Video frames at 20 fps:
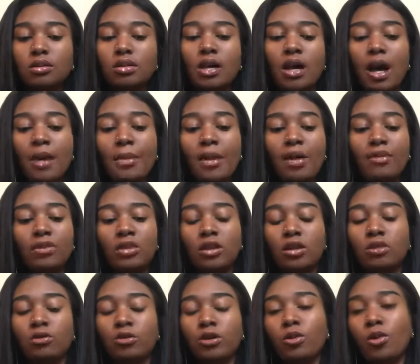like i'm gonna have
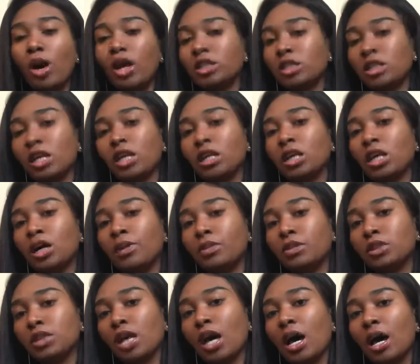to rewatch that a
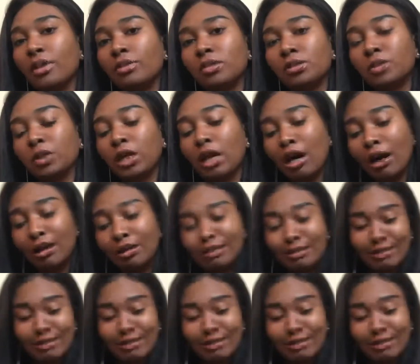couple times because